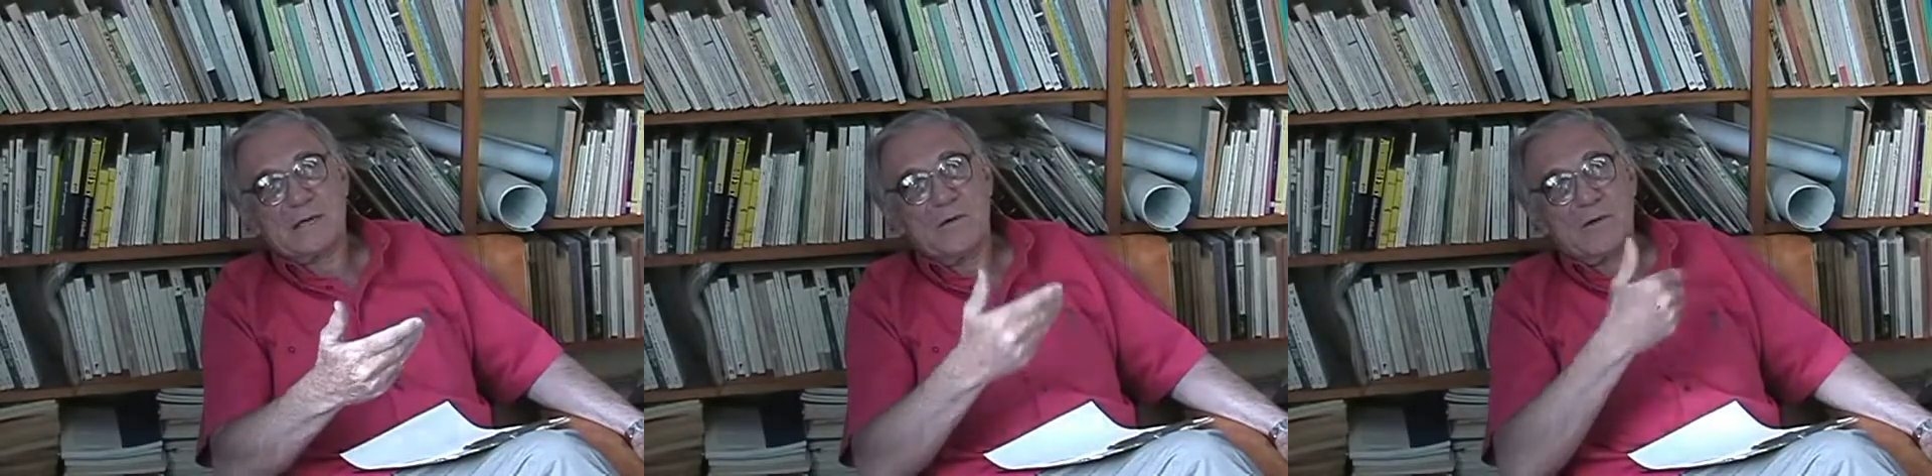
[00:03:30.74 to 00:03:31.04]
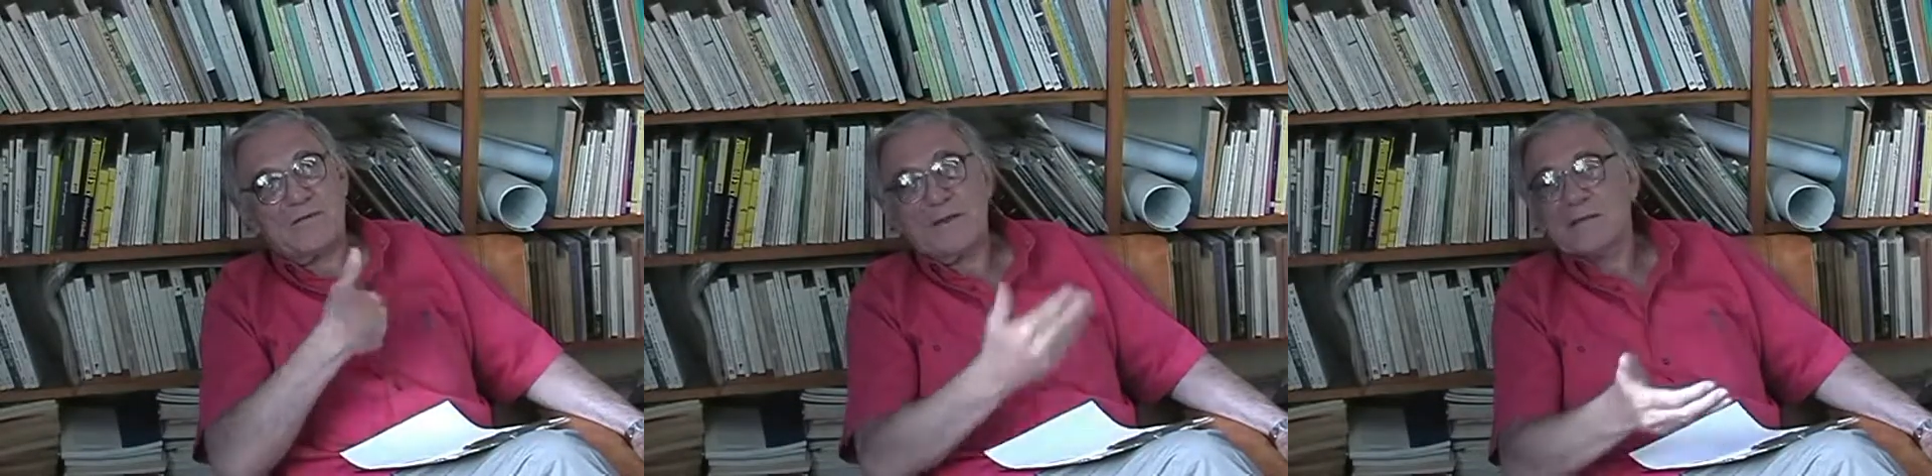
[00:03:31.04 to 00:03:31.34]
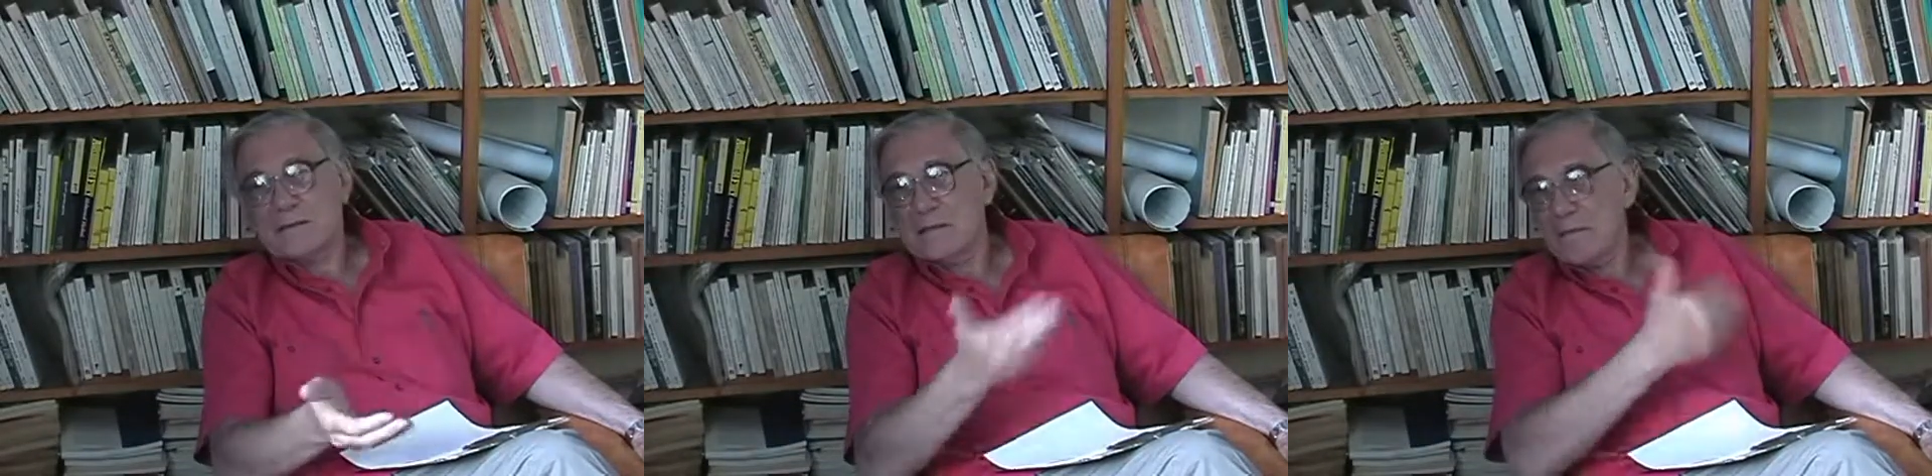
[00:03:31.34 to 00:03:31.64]
our
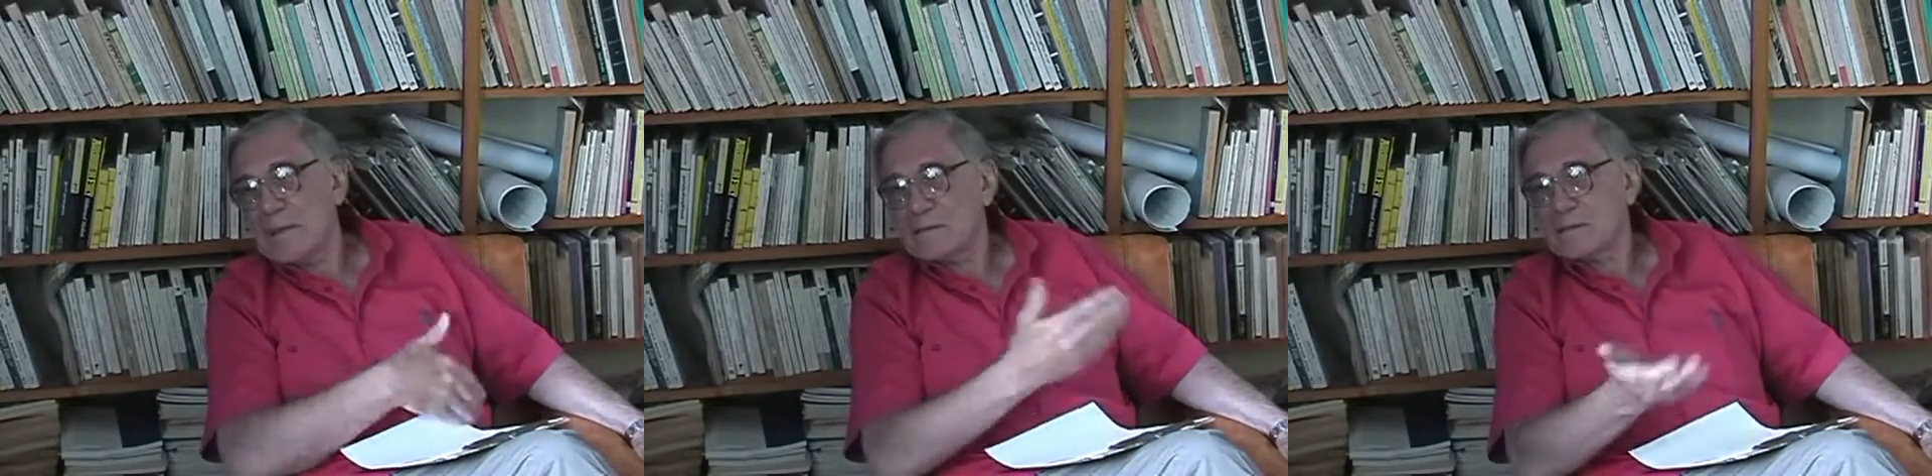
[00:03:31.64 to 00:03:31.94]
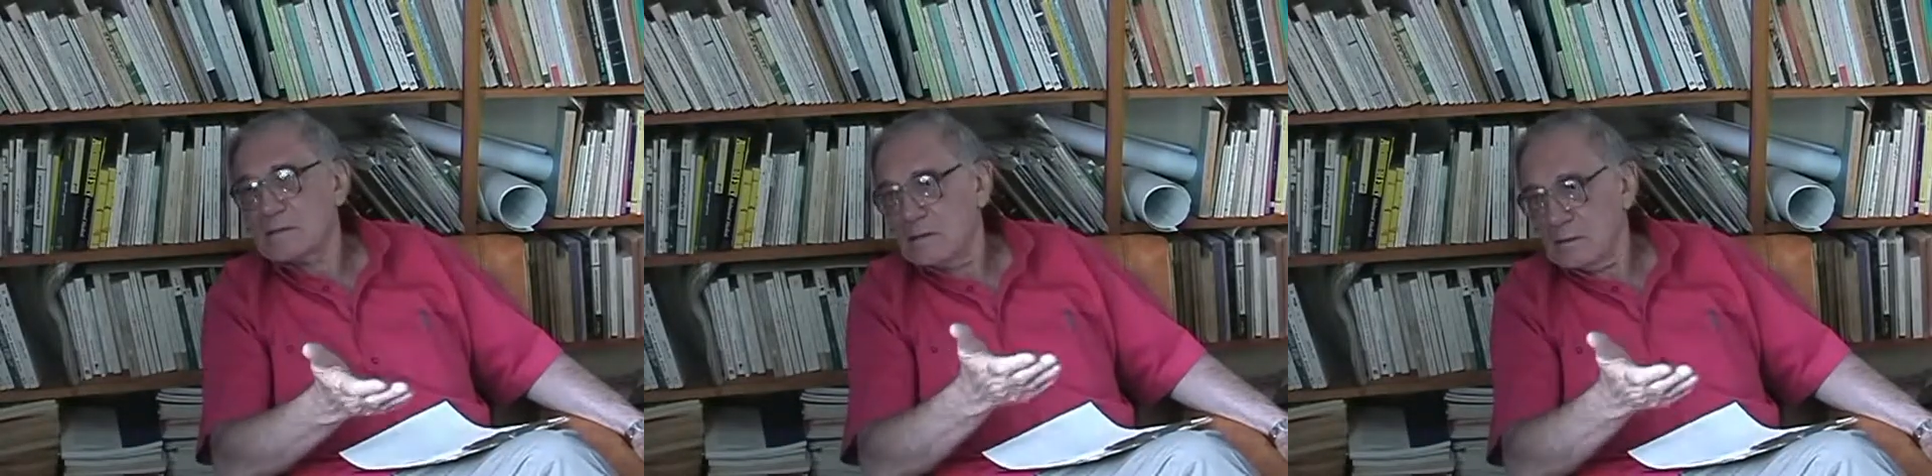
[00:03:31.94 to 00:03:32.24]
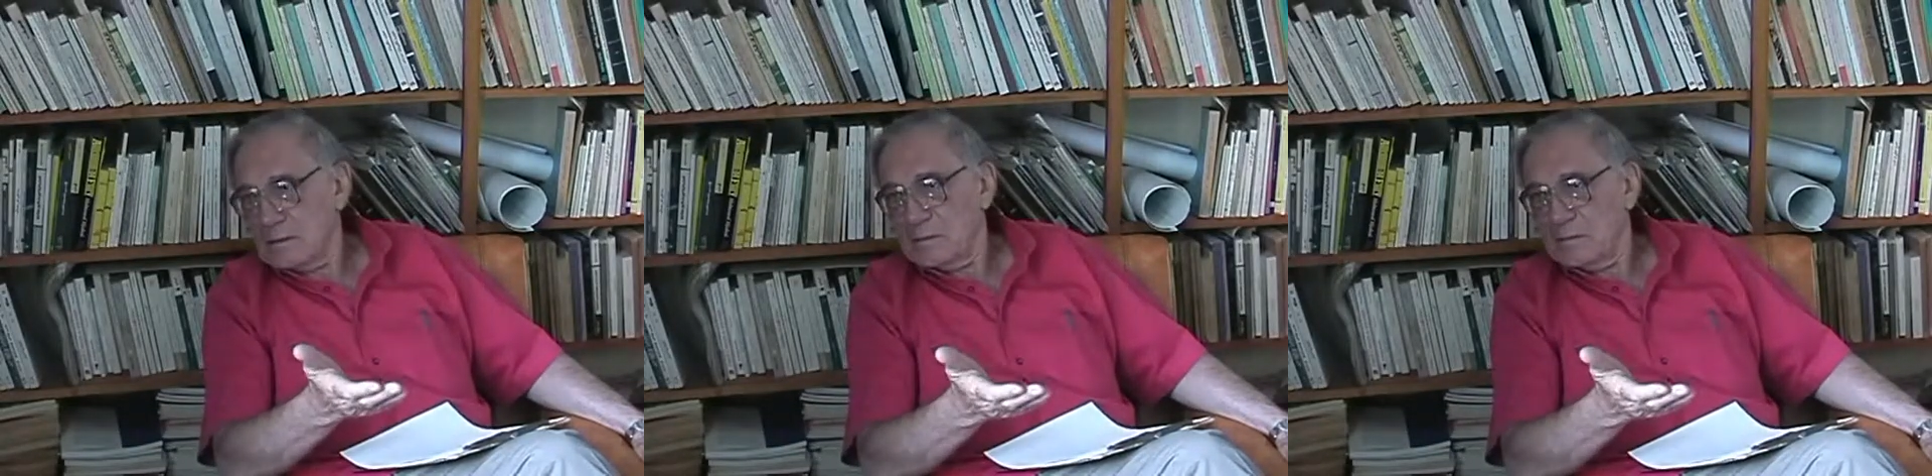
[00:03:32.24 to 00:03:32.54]
fate depends
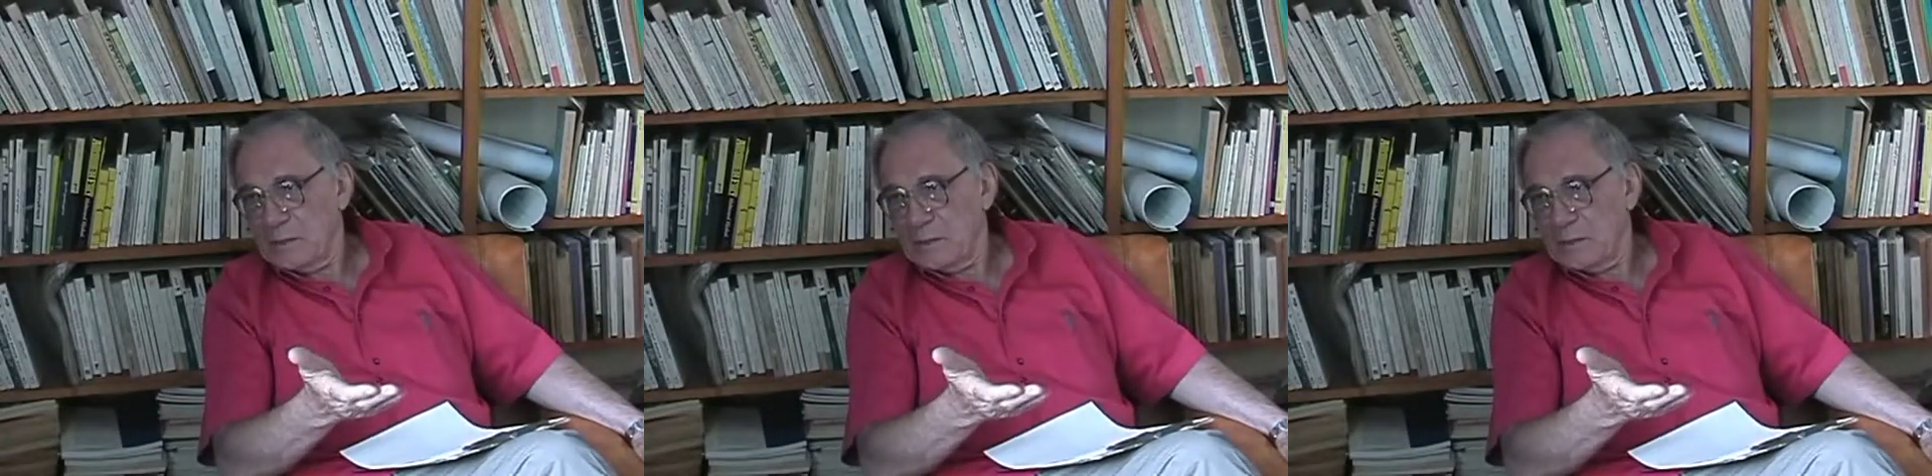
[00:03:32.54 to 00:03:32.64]
on